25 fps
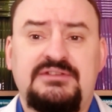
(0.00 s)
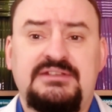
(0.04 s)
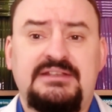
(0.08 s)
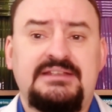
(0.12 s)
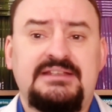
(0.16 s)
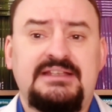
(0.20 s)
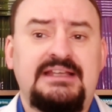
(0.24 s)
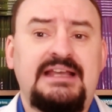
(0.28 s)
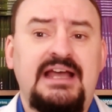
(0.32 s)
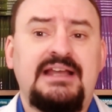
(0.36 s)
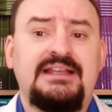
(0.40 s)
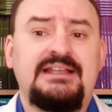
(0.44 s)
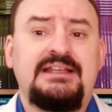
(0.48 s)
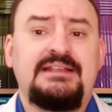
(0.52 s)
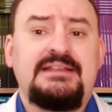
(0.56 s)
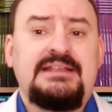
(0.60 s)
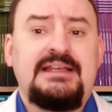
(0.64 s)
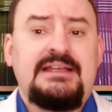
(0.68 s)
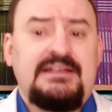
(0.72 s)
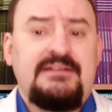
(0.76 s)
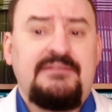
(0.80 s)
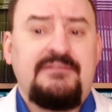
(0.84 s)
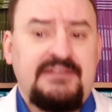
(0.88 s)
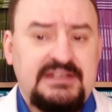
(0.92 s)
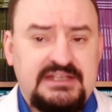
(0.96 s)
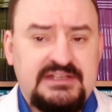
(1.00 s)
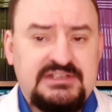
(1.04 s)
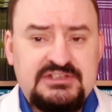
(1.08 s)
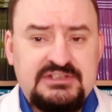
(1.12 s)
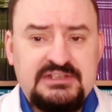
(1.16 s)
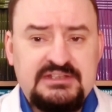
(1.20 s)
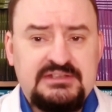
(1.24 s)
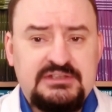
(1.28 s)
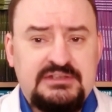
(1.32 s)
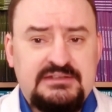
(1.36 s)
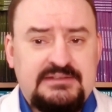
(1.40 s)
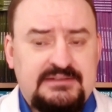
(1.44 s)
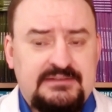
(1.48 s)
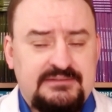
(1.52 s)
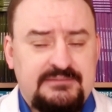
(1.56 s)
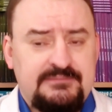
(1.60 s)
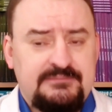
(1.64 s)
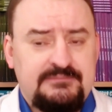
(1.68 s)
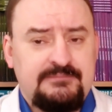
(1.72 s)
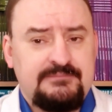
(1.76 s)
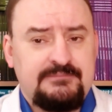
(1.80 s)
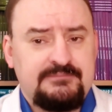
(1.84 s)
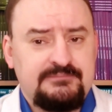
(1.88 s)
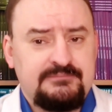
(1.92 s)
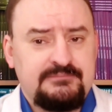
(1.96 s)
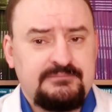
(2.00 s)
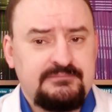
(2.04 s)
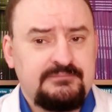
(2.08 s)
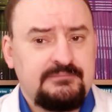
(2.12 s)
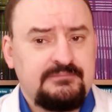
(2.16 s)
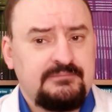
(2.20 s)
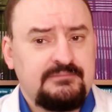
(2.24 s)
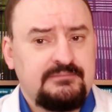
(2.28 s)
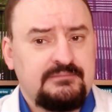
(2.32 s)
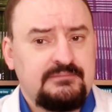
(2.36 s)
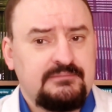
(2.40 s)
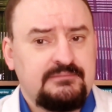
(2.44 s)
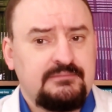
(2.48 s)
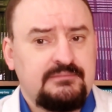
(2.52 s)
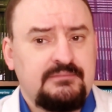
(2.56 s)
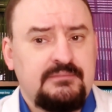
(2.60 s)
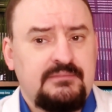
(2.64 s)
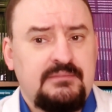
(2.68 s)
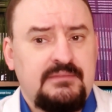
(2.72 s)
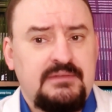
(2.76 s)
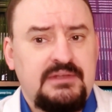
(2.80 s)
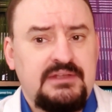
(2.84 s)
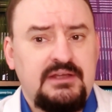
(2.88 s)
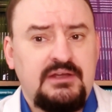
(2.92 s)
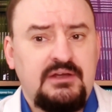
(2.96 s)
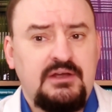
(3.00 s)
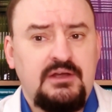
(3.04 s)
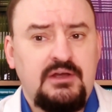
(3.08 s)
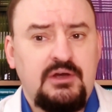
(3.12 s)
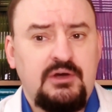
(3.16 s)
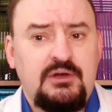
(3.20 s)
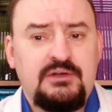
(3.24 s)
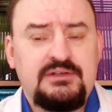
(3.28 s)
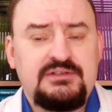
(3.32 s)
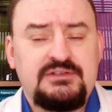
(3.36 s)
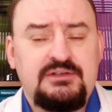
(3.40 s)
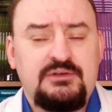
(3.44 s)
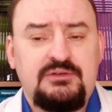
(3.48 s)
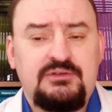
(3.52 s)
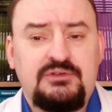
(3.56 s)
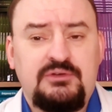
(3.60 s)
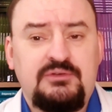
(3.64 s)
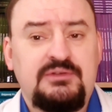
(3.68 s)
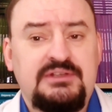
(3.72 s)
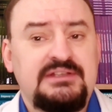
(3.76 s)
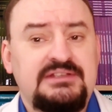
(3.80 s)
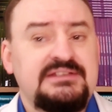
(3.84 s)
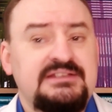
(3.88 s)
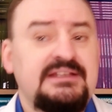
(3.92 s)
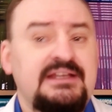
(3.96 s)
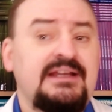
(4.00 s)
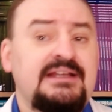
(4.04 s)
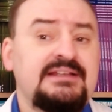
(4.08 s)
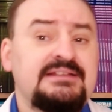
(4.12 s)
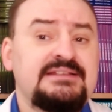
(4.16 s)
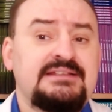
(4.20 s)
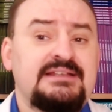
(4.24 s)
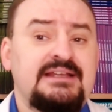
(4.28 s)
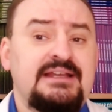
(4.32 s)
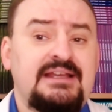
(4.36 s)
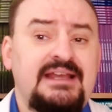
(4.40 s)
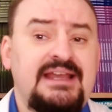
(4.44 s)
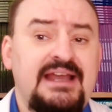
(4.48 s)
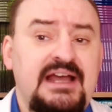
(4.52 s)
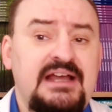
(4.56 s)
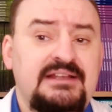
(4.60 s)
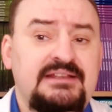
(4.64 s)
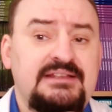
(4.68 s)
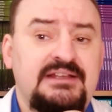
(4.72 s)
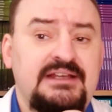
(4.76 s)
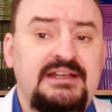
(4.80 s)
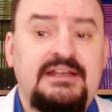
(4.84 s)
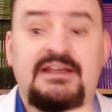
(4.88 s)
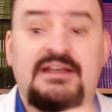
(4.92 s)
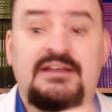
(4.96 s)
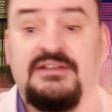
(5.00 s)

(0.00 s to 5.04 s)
attacking the infection. There are also leukocytes that act like a